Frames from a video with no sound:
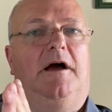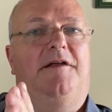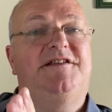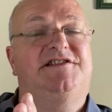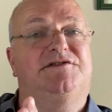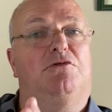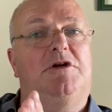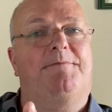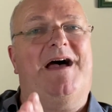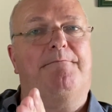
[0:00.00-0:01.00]
And this is all
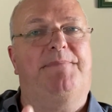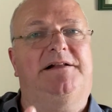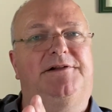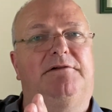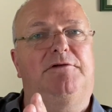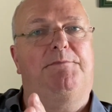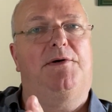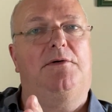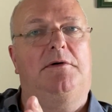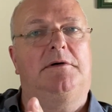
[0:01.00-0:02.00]
about building
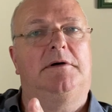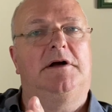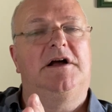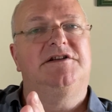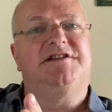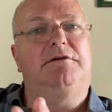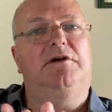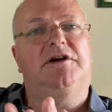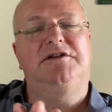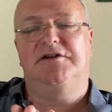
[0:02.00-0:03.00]
rapport. So you
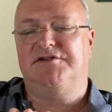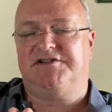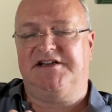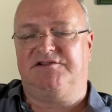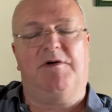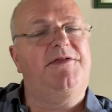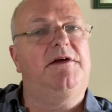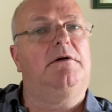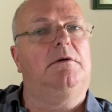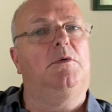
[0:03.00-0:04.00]
can use these whether
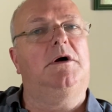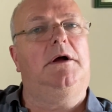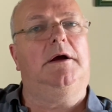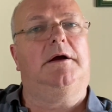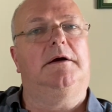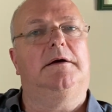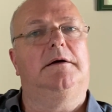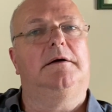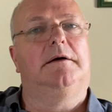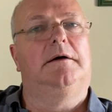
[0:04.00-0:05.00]
you're at work,
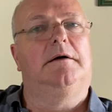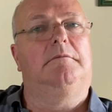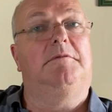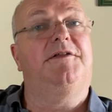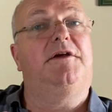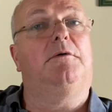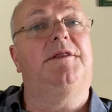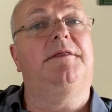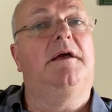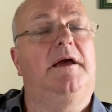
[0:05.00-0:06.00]
whether you're
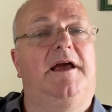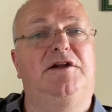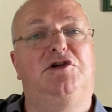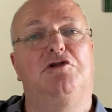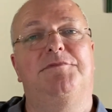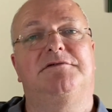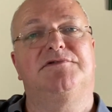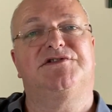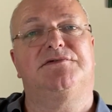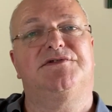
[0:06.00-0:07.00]
in human
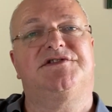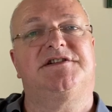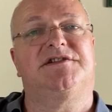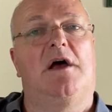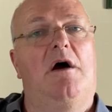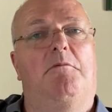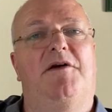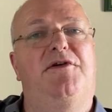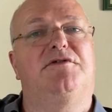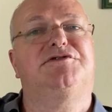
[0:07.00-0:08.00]
resources,
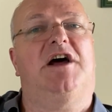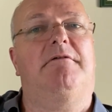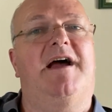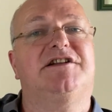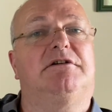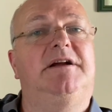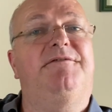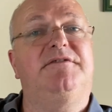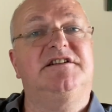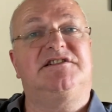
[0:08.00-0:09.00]
whether you're a director or
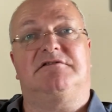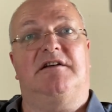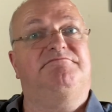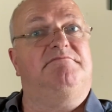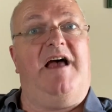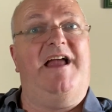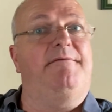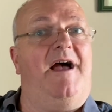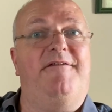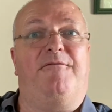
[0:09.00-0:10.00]
even just
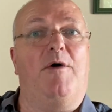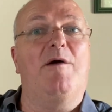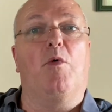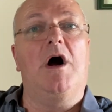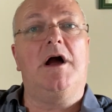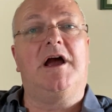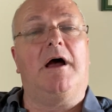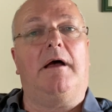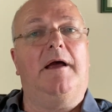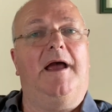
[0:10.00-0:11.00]
a
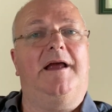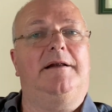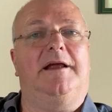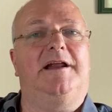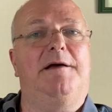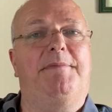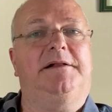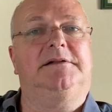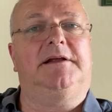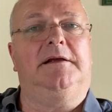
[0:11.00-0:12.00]
worker in a
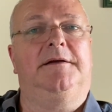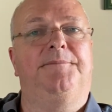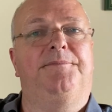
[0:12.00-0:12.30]
building.